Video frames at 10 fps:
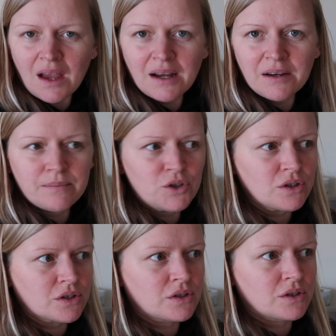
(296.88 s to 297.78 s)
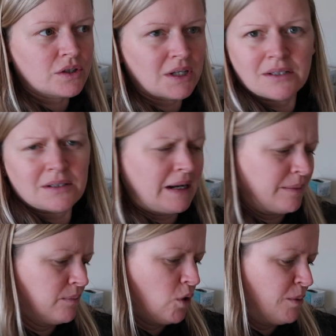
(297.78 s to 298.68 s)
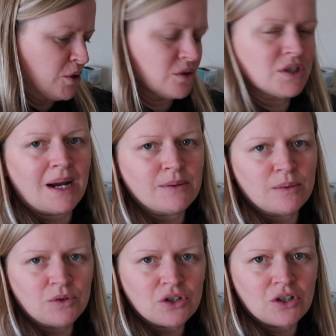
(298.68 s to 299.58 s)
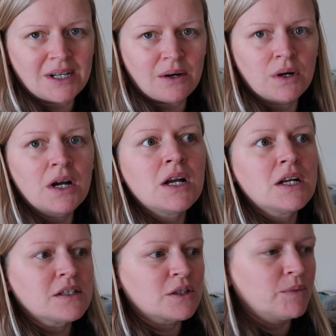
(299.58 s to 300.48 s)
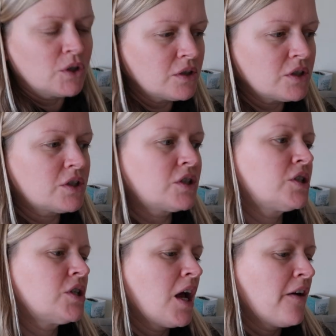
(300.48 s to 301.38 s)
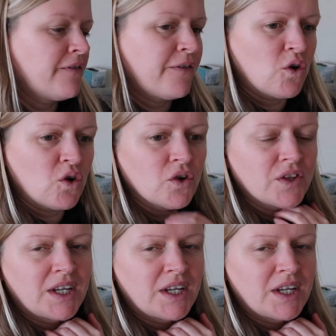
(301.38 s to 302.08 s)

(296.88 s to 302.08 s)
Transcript: I'm just, it's like almost lunchtime, so I'm just sorting out some lunch for